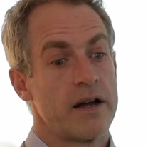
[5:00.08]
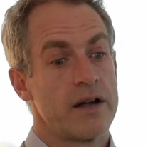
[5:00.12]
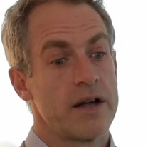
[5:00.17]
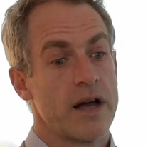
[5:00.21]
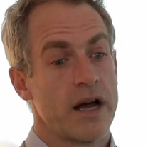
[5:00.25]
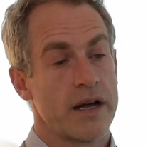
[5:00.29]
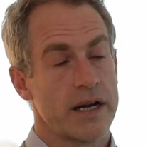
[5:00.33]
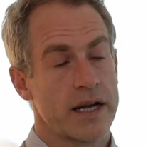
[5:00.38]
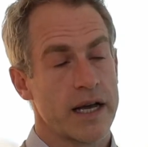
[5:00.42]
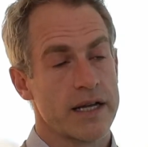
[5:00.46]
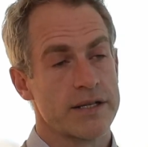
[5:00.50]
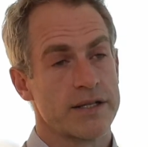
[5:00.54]

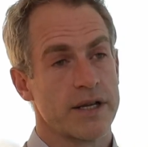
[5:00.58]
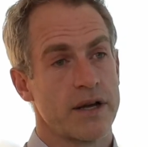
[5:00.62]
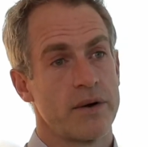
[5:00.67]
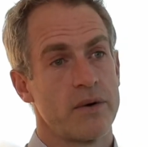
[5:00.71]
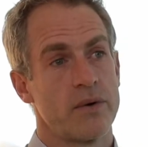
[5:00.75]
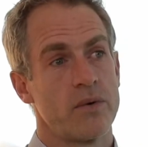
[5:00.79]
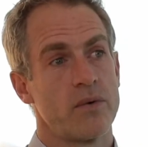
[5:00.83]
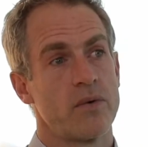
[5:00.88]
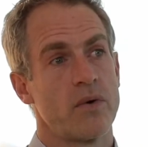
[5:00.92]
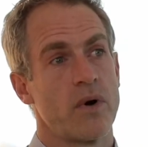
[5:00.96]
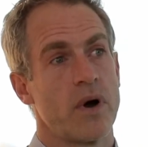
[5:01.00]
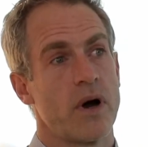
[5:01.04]
Okay,
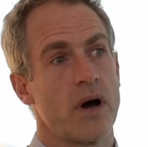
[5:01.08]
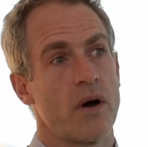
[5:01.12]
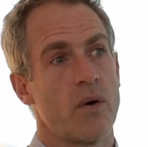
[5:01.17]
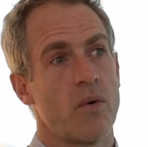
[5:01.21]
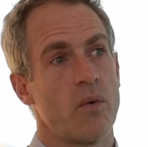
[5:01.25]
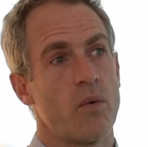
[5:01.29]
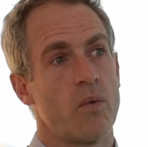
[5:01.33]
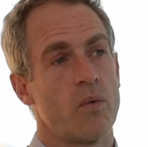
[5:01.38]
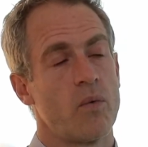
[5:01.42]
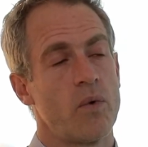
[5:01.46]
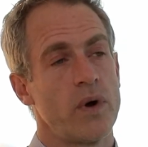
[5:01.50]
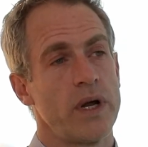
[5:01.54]
so
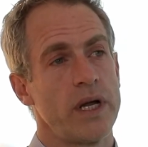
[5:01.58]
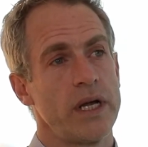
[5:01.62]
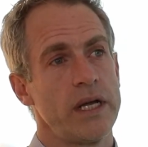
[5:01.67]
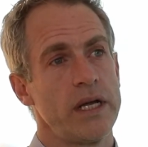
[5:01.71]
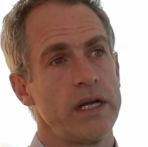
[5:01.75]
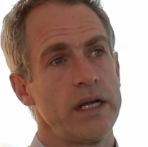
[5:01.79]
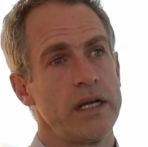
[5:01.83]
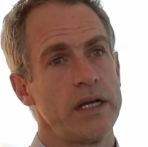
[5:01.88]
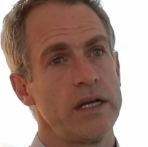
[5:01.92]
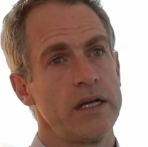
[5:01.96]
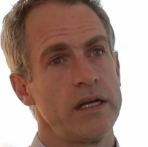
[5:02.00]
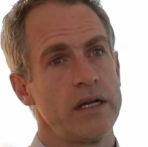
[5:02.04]

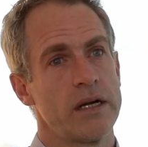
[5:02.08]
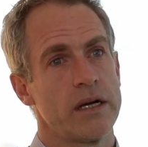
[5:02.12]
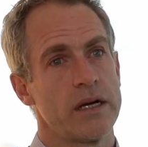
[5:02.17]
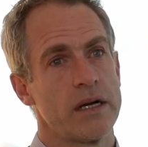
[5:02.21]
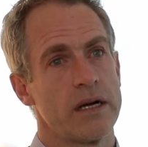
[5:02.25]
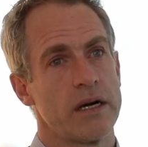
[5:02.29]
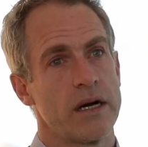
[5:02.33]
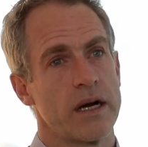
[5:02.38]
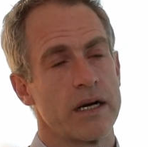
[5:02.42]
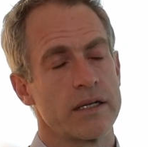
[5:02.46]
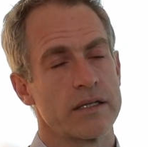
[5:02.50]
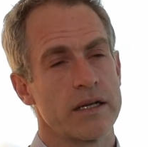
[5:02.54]

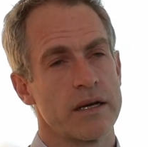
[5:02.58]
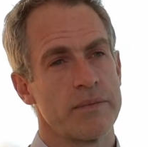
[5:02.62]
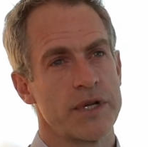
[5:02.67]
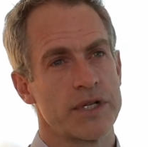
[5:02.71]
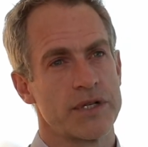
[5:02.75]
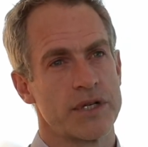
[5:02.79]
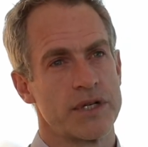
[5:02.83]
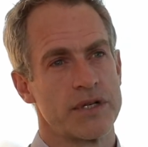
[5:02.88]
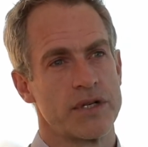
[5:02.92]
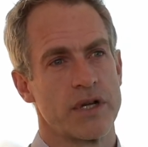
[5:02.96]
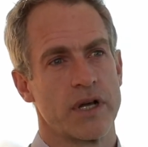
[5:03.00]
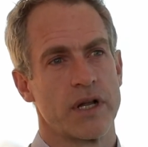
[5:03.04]
As I
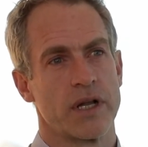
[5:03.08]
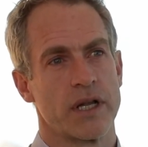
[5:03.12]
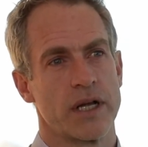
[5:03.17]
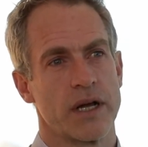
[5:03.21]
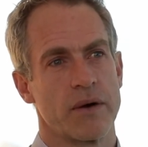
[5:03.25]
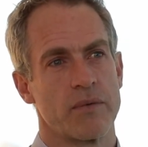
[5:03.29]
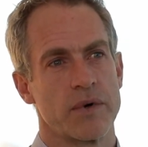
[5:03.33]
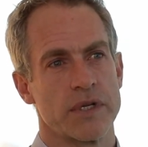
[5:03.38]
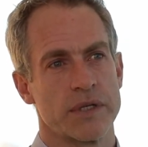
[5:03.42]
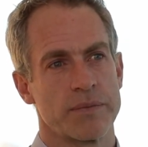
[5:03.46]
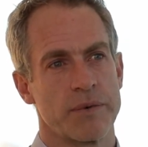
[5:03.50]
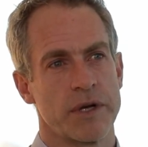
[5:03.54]
mentioned earlier,
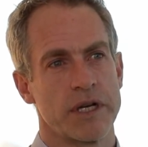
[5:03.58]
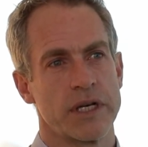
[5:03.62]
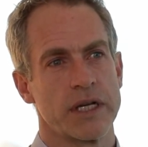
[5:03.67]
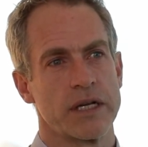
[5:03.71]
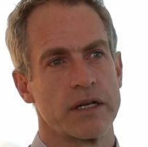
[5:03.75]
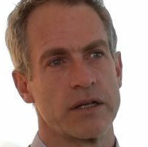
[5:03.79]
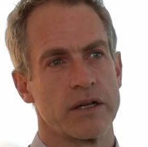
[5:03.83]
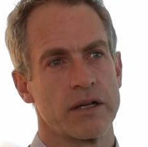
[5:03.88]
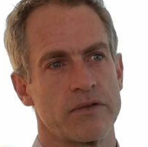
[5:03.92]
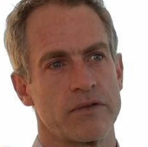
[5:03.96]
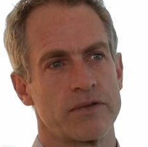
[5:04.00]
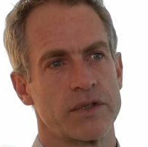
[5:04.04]
we're spending
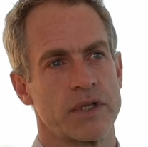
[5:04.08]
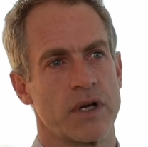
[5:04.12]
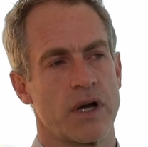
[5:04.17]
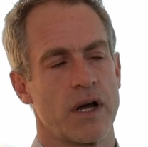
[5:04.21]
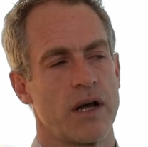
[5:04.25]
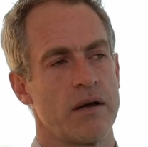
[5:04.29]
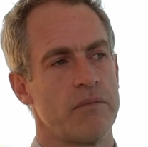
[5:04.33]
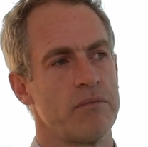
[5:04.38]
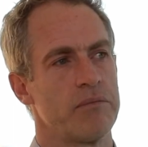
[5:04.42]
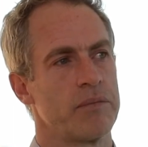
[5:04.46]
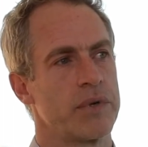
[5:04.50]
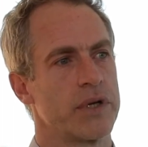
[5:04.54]
a
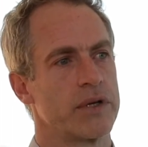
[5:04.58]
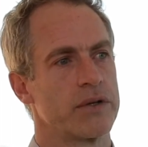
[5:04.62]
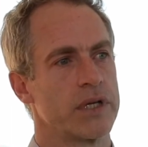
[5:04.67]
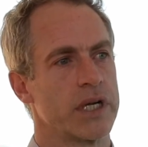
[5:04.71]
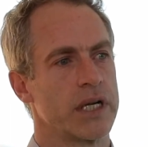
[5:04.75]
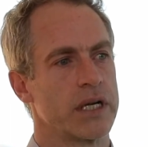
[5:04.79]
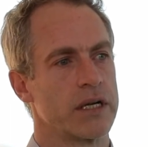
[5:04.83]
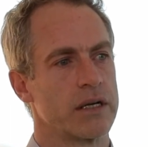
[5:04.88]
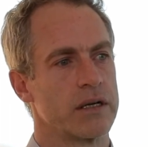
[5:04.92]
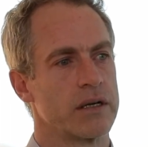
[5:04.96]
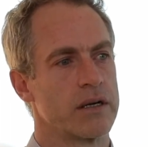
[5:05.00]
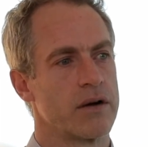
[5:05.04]
time
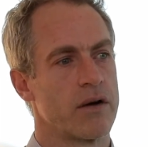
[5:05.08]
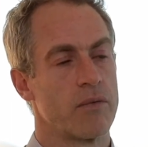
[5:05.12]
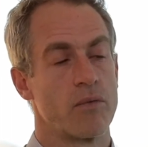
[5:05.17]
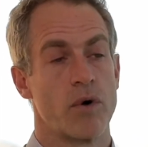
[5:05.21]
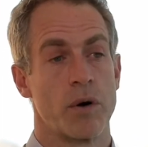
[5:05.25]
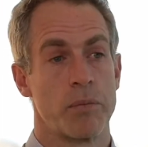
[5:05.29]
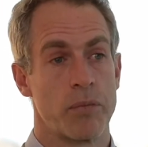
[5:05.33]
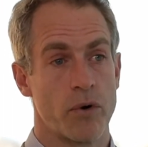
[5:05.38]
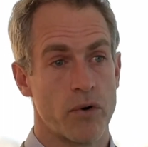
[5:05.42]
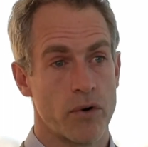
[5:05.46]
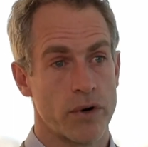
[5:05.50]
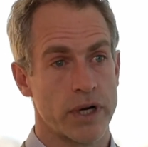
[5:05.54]
building
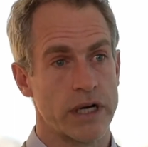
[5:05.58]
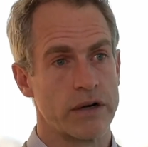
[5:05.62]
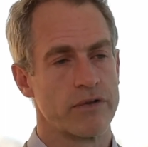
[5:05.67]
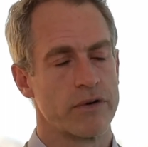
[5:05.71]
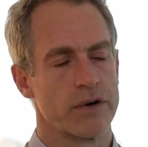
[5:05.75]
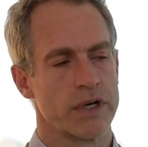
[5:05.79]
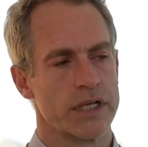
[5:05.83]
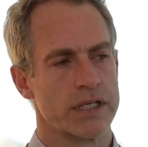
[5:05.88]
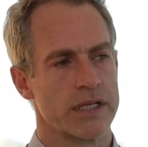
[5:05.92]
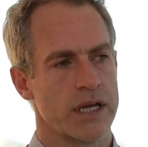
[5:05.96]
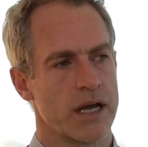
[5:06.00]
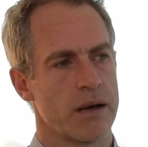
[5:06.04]
reporting,
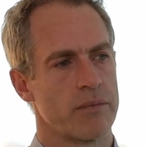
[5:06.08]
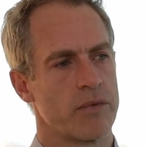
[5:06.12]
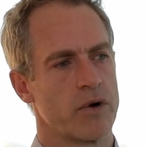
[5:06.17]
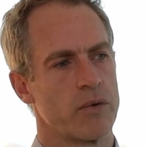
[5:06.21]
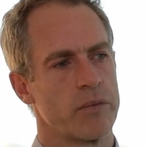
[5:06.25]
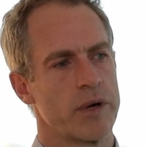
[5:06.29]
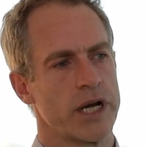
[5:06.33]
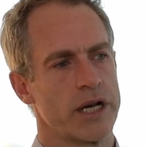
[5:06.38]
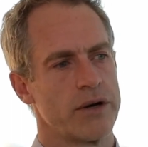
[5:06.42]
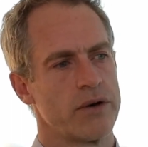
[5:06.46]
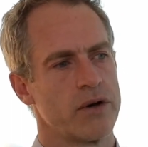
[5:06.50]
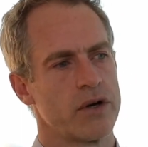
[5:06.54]
for example,
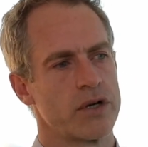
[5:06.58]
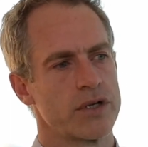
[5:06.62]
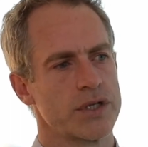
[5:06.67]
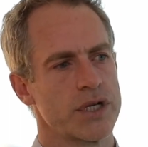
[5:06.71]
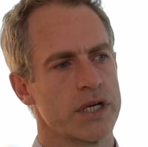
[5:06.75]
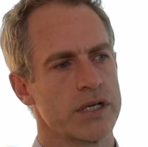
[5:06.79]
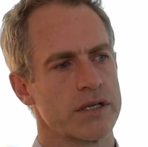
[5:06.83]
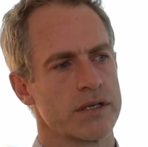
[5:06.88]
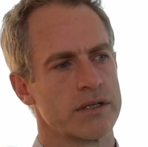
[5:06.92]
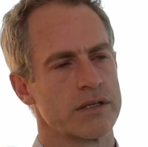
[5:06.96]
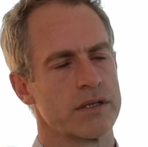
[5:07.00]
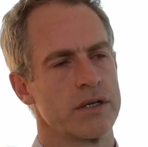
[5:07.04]
but not
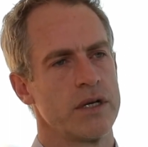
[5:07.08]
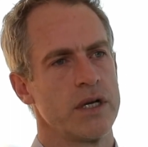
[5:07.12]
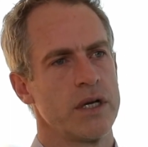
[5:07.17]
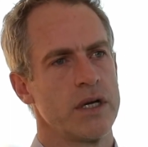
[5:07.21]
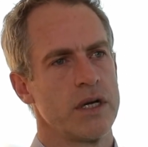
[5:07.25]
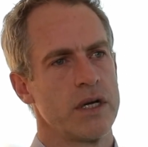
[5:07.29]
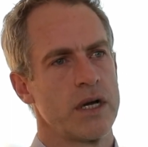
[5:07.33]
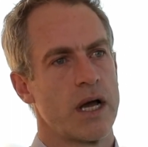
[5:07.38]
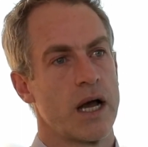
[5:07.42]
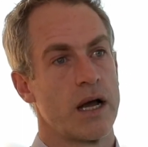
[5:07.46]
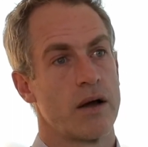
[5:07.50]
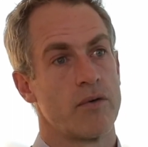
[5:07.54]
just
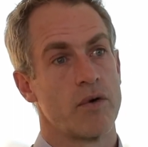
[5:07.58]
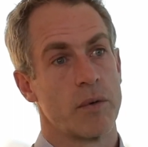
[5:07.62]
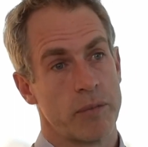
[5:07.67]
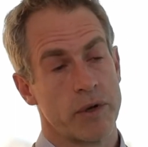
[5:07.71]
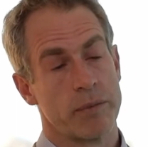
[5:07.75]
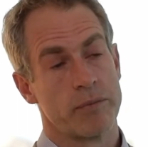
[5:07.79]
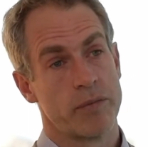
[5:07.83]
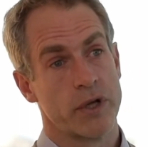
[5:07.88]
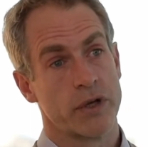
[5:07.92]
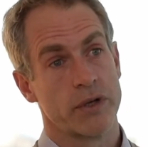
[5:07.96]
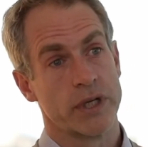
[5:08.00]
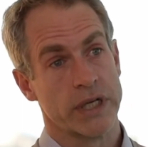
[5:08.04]

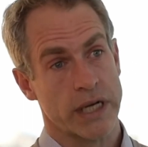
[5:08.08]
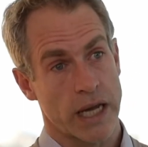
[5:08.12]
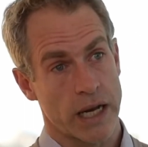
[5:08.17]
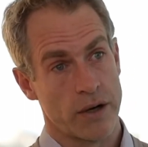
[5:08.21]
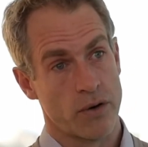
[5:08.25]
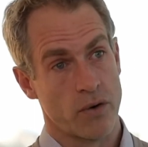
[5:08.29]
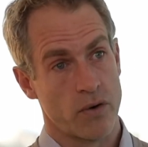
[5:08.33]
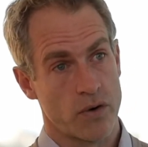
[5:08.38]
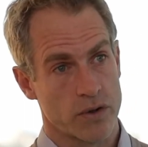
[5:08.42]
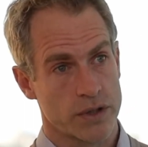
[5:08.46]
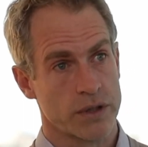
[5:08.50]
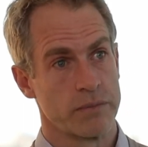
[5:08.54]
building and
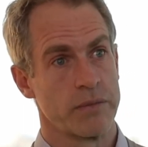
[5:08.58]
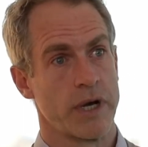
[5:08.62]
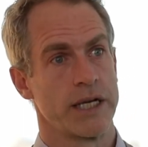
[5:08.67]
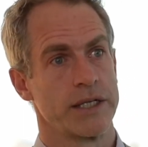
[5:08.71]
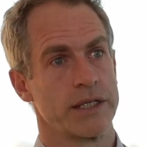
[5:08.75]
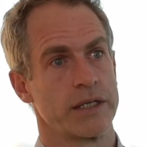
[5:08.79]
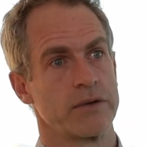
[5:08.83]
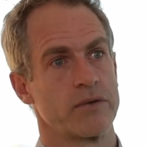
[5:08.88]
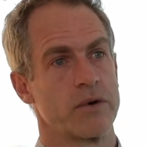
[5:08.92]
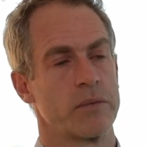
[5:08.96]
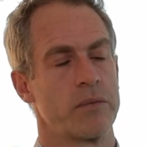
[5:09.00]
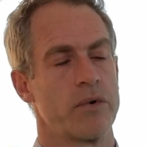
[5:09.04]

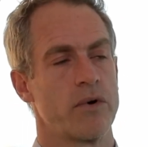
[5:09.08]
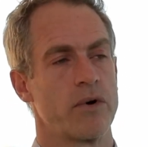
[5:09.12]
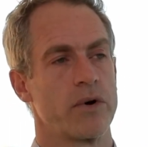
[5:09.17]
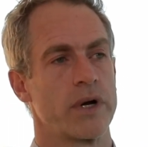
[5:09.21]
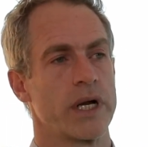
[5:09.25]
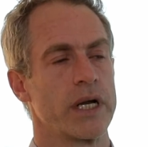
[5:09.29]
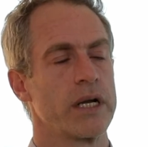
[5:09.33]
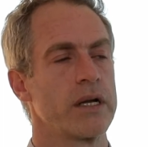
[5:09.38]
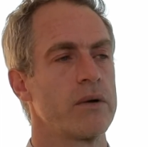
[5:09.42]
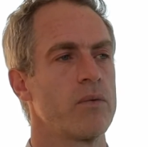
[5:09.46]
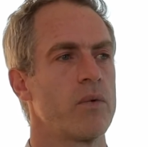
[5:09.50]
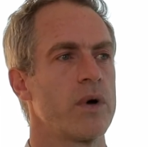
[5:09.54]
automating
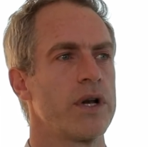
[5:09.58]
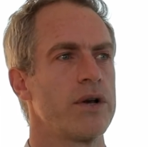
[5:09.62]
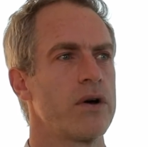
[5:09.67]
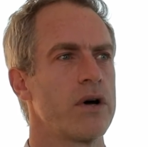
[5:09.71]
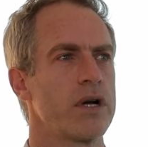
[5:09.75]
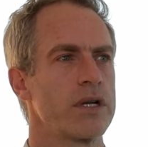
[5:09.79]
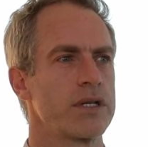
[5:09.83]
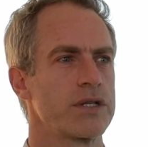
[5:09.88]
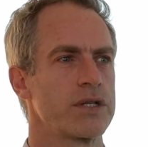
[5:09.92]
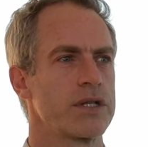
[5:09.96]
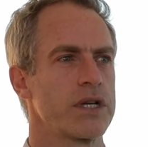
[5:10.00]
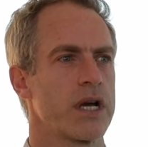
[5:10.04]
reporting. We're
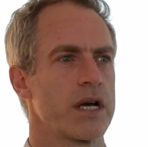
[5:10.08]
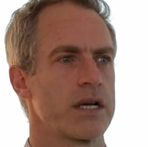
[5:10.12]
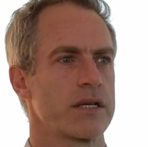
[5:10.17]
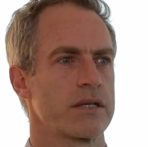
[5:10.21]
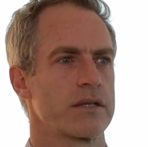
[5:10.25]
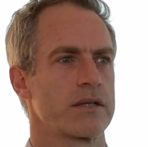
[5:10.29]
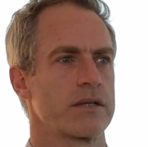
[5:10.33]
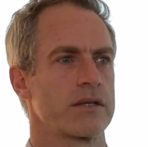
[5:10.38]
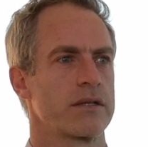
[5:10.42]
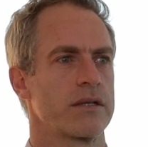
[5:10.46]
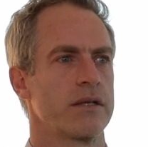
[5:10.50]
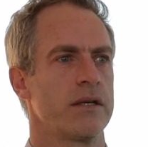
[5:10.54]
not
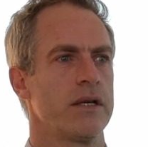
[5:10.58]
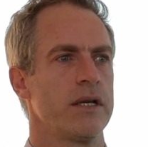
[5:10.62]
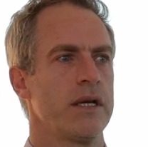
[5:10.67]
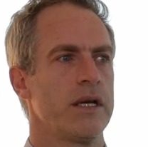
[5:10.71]
just